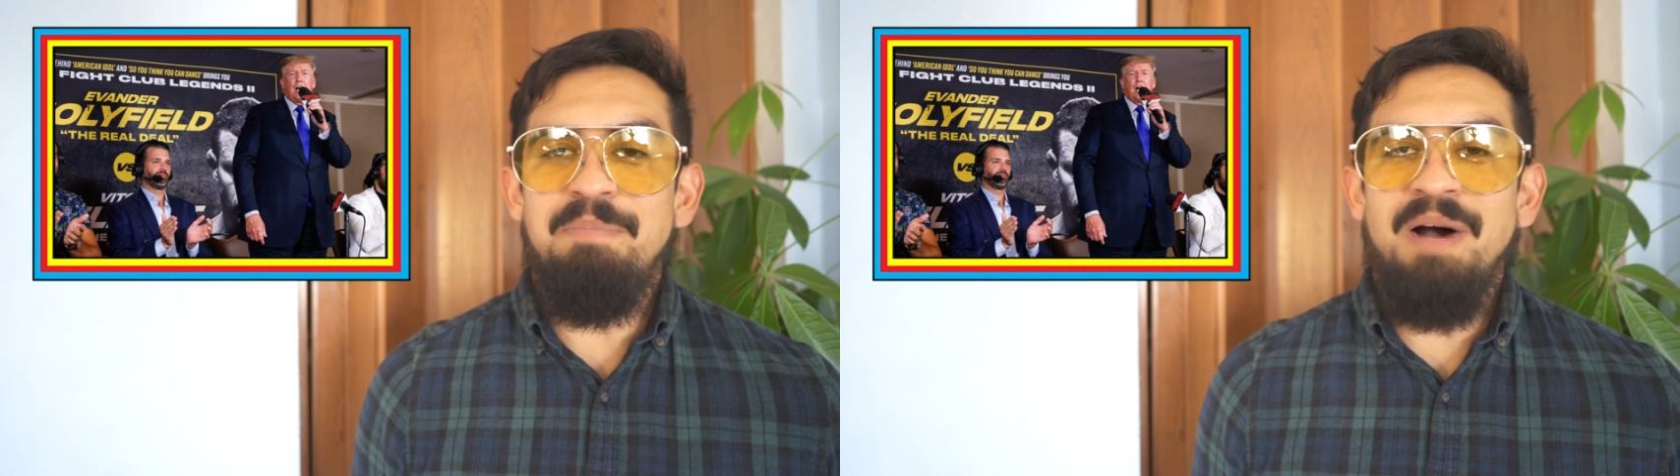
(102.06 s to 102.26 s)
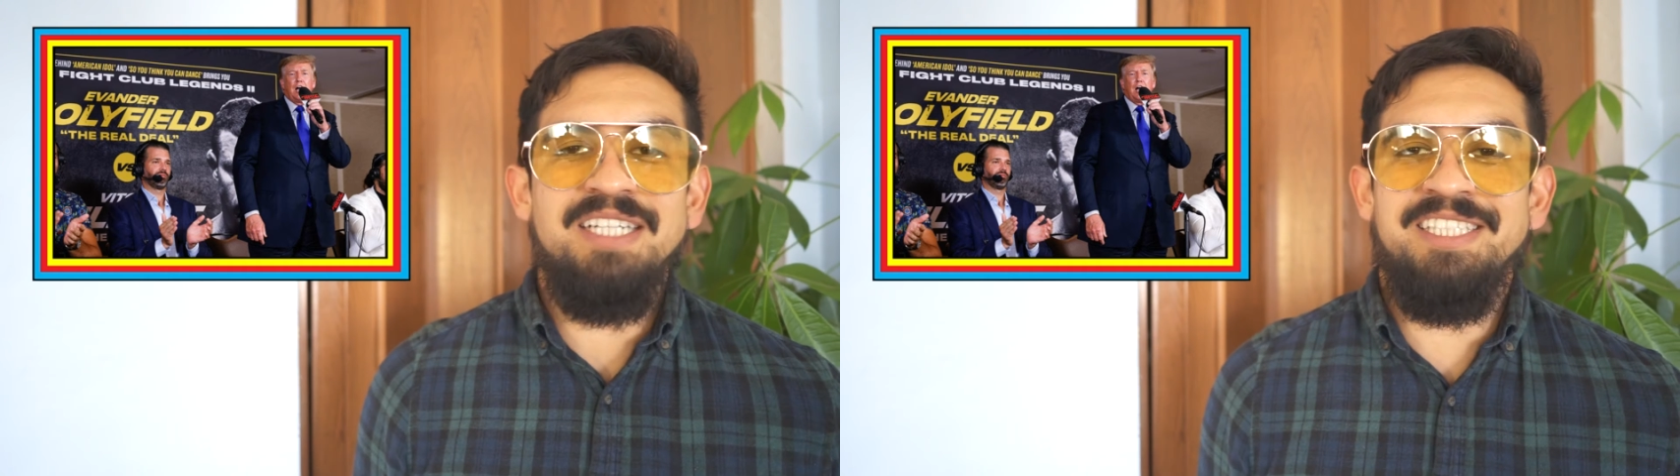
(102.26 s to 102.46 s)

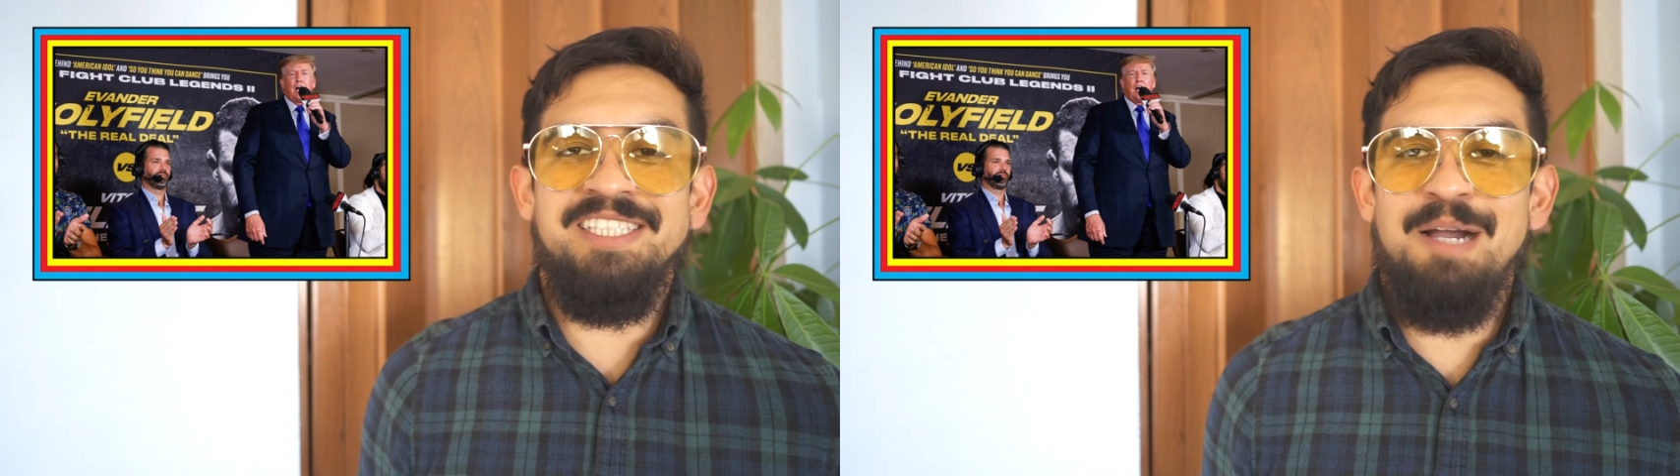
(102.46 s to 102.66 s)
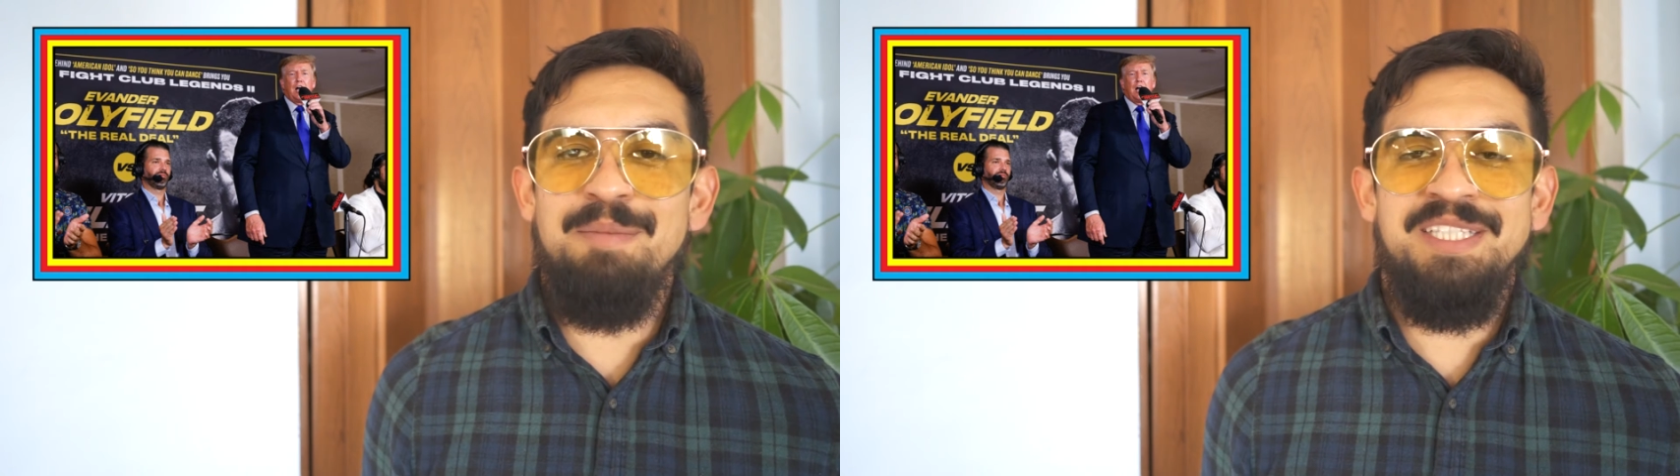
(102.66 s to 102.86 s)
Boxing
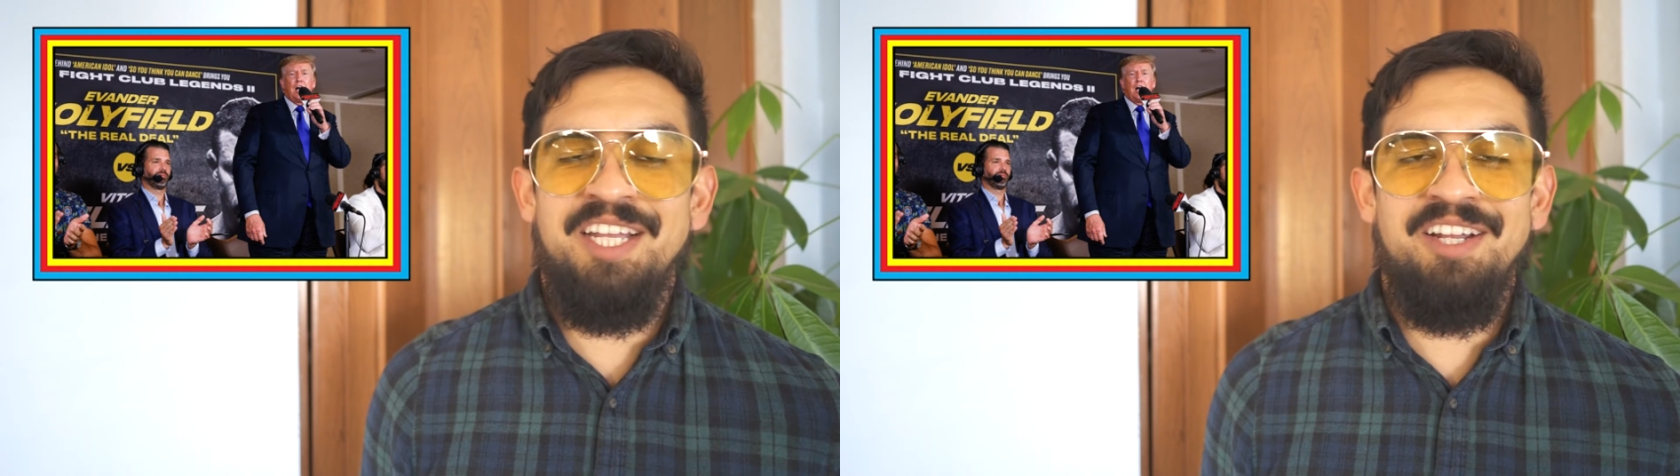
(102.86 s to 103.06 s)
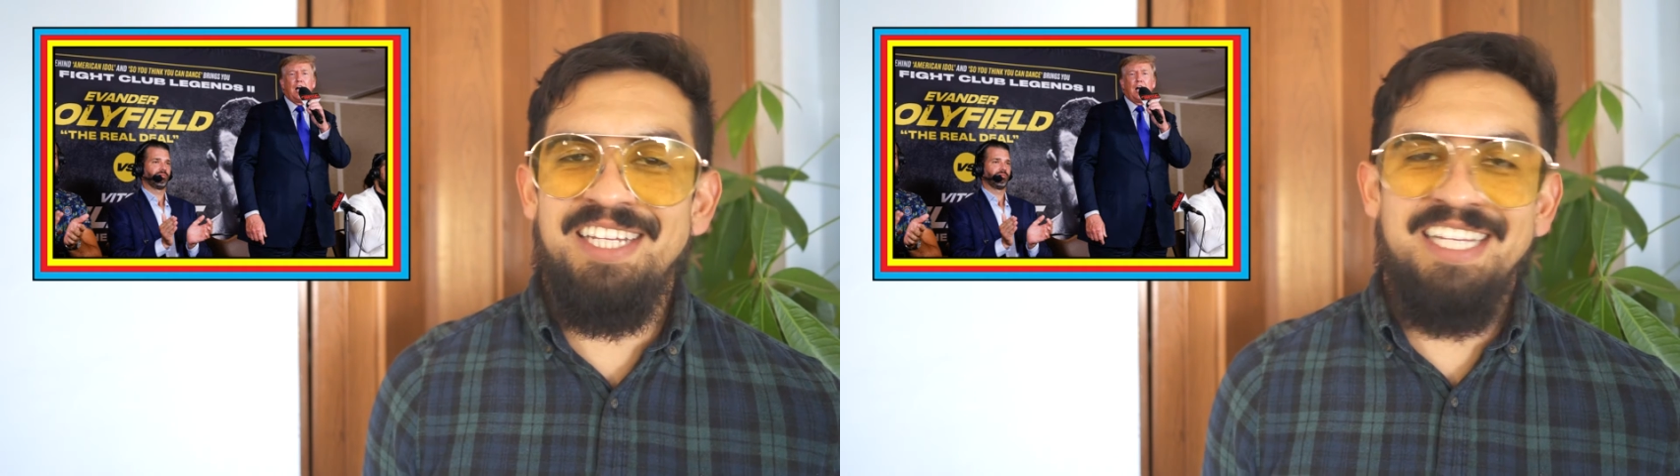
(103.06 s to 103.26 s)

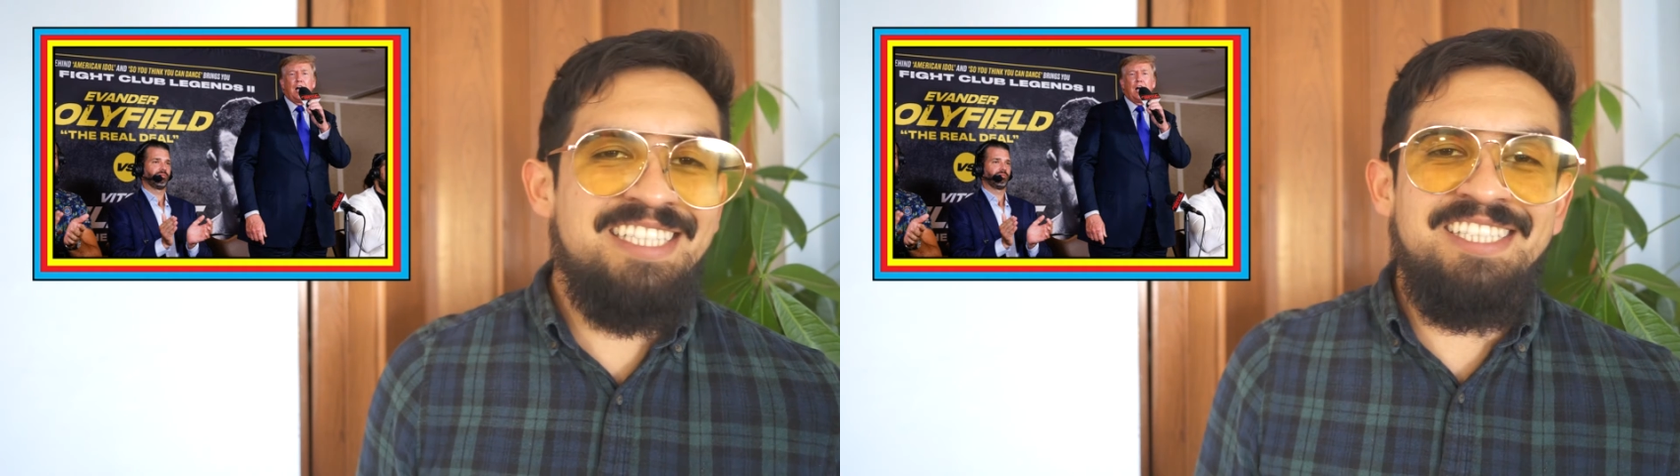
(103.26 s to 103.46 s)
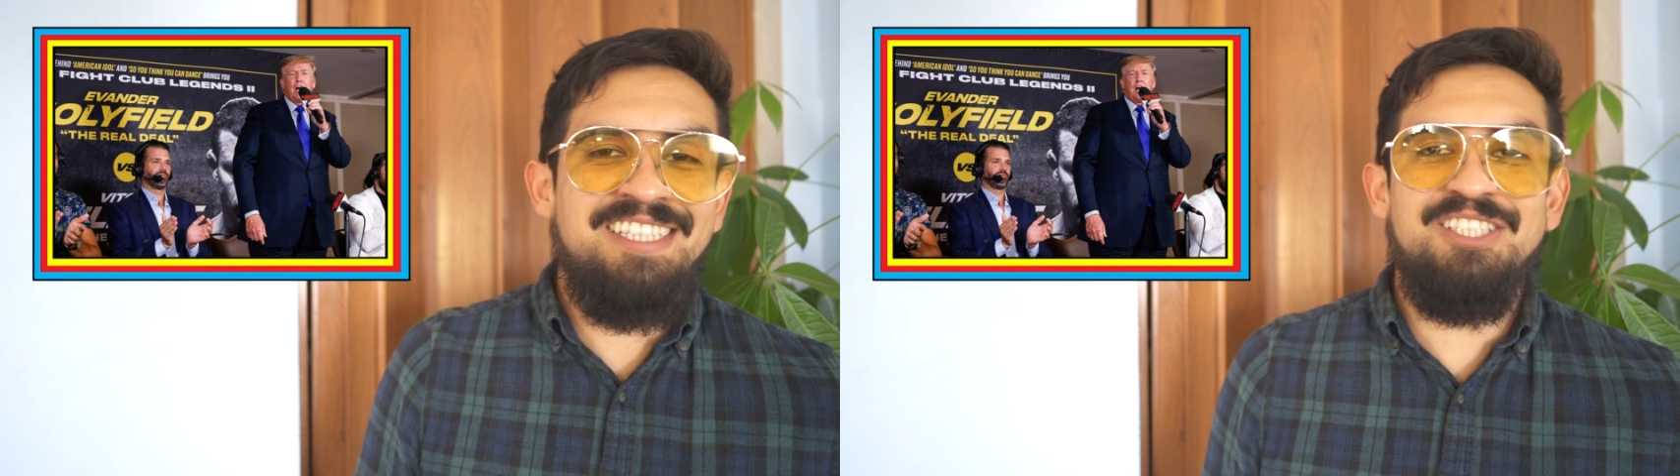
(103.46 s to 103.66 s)
commentary
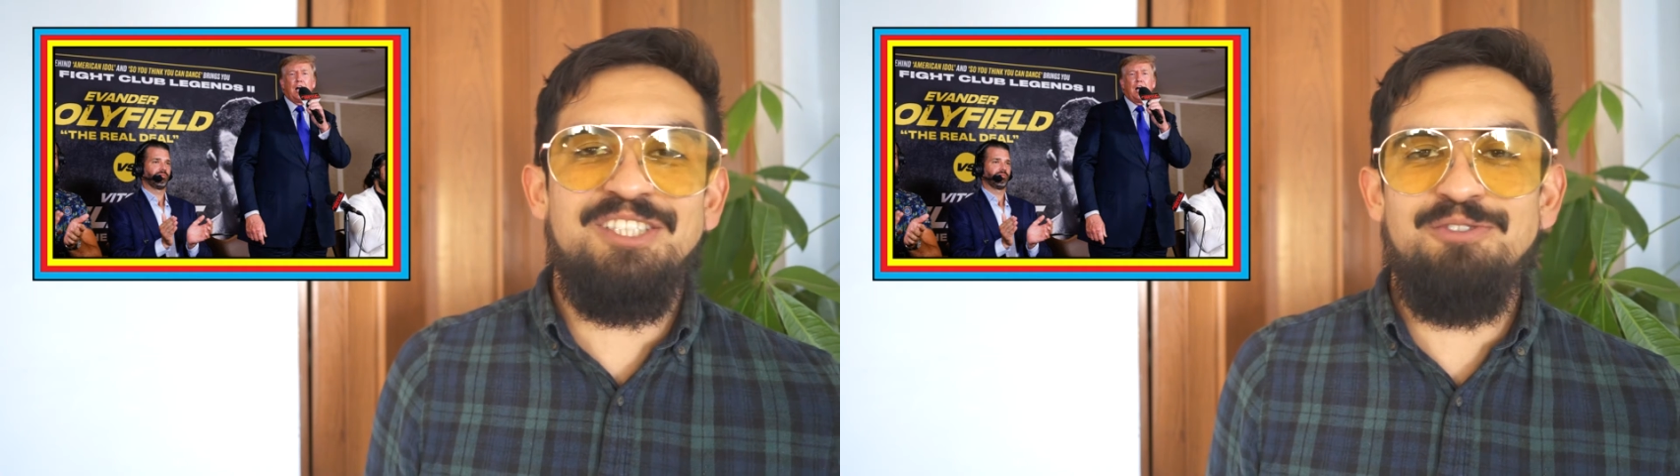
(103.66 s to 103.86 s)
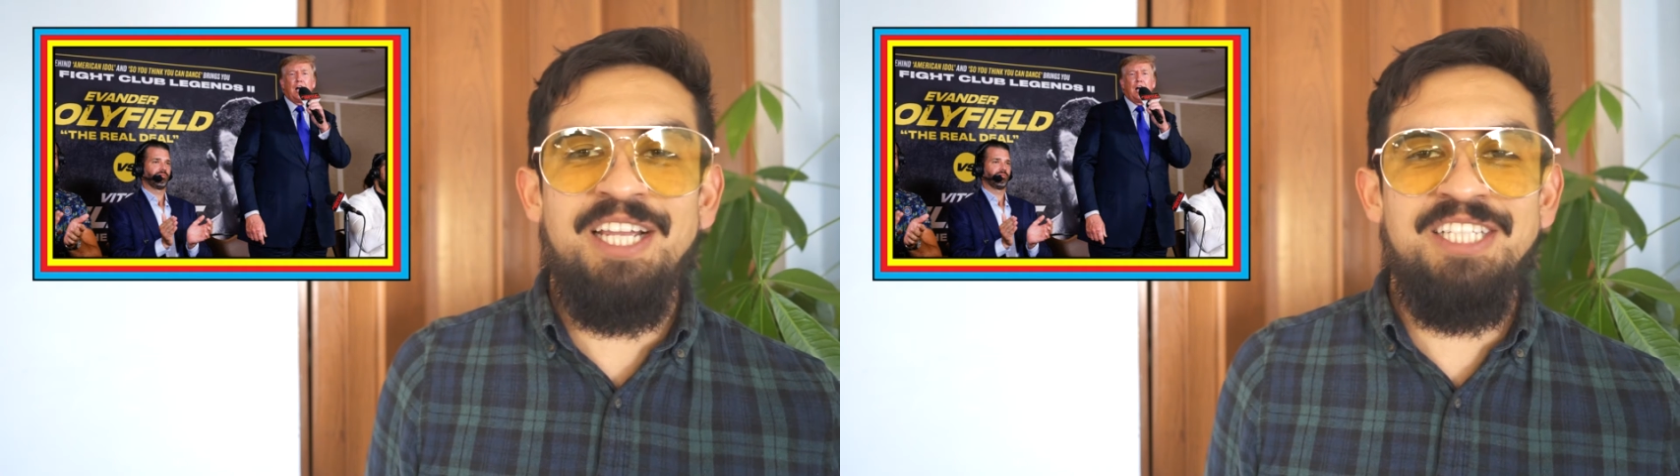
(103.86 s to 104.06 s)
isn't the
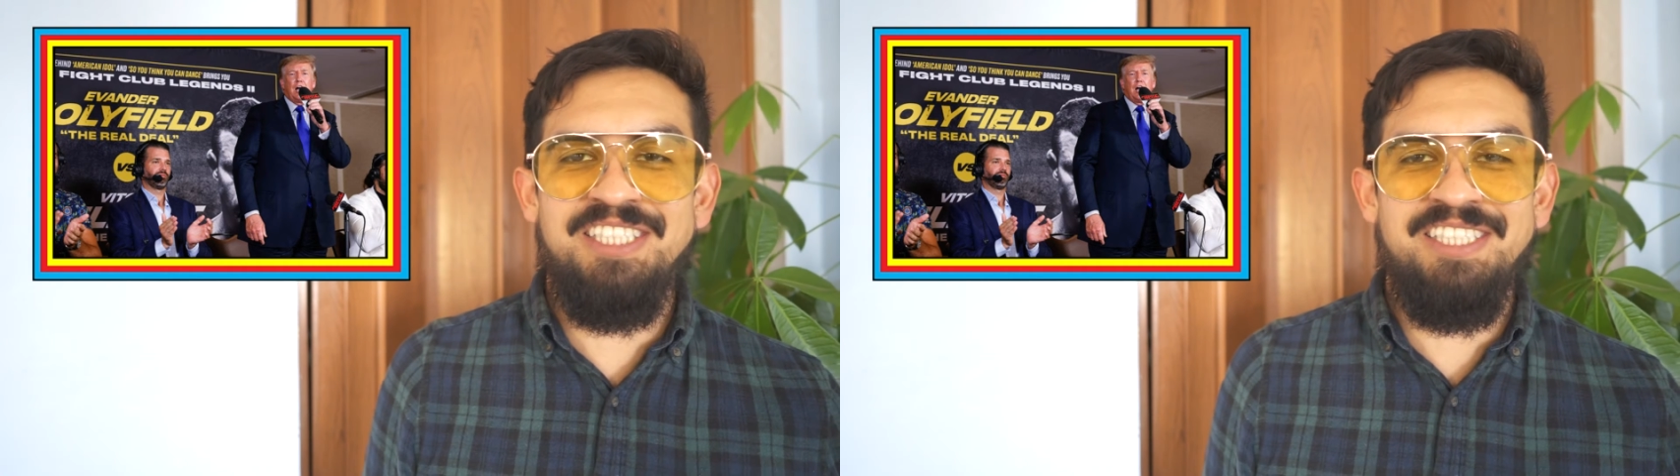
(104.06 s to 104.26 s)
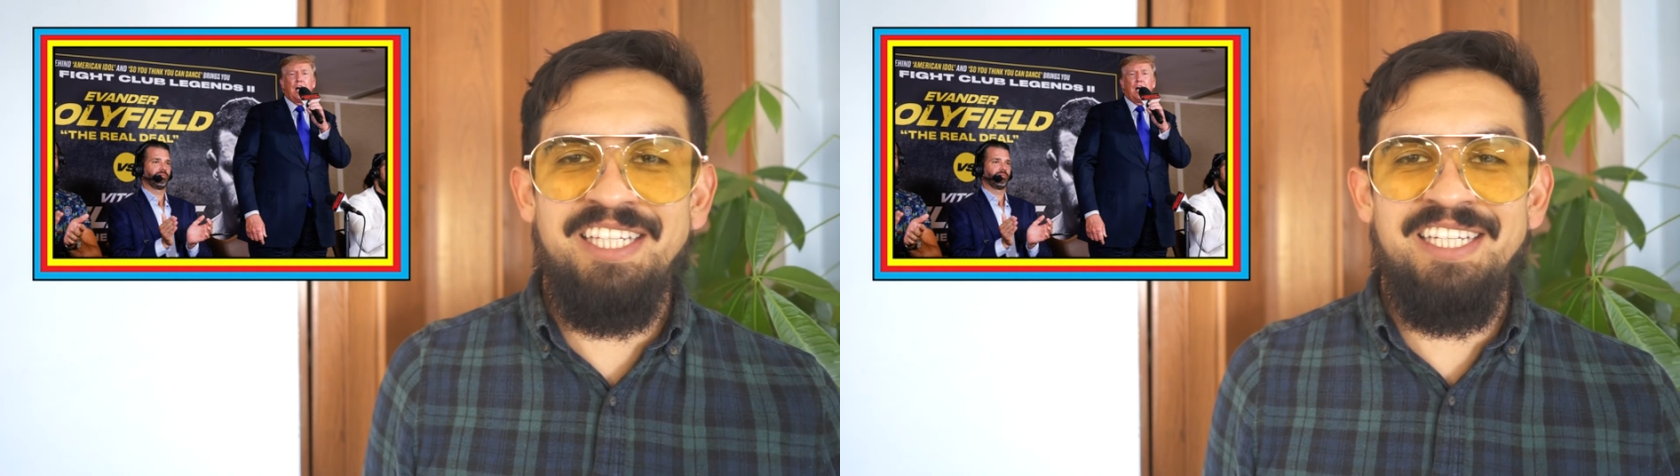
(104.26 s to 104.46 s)

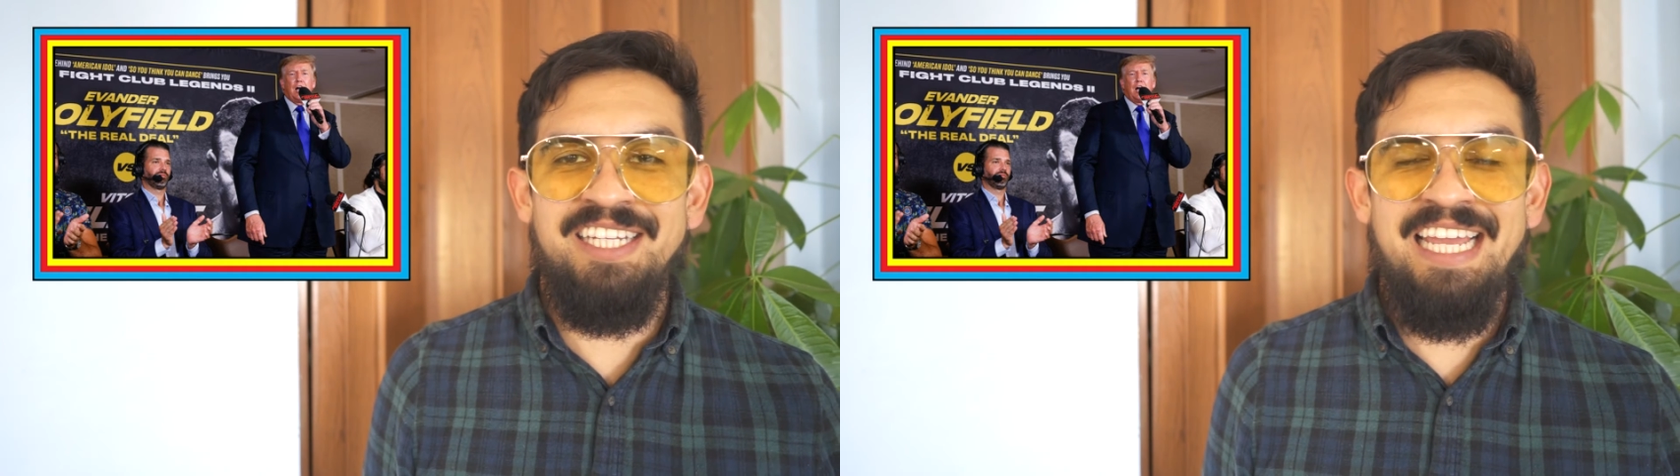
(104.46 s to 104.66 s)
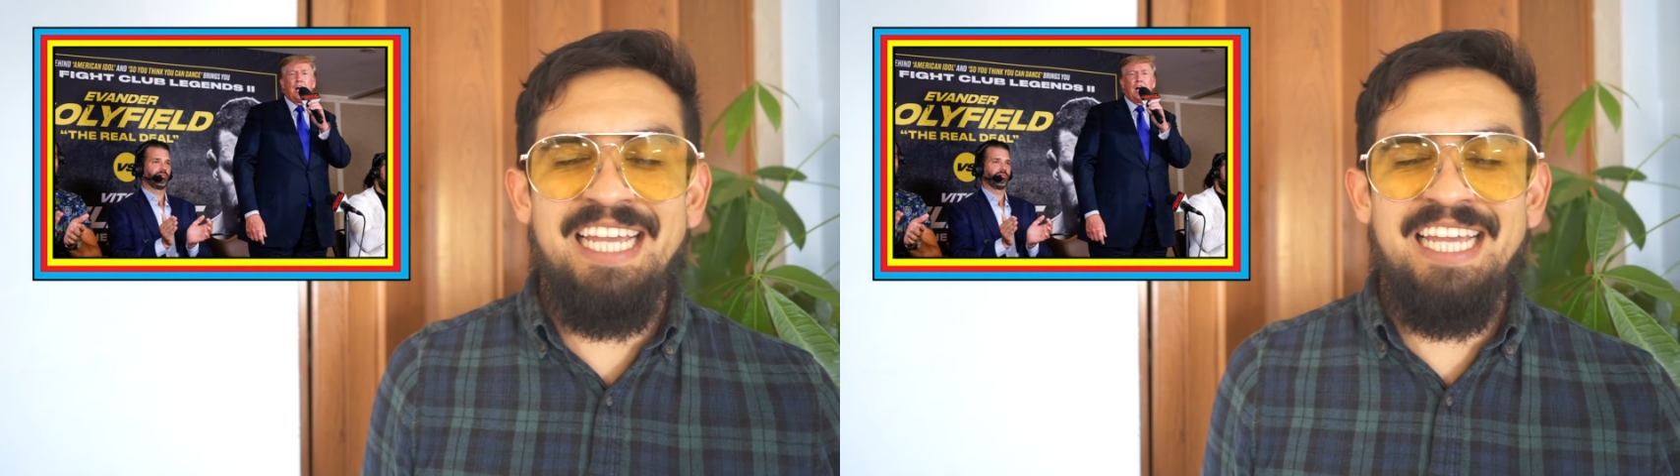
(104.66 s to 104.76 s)
strangest thing an